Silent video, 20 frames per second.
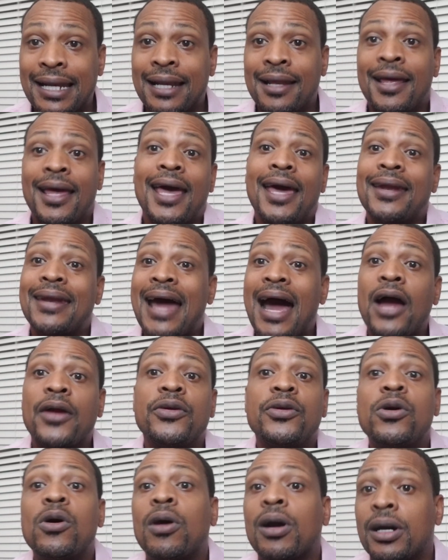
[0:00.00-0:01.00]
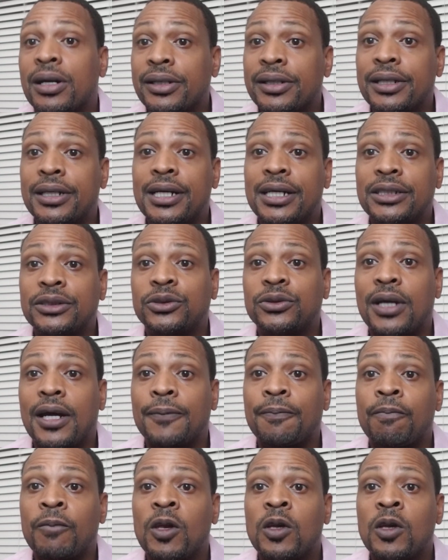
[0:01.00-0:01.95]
it, and now you are on the contract.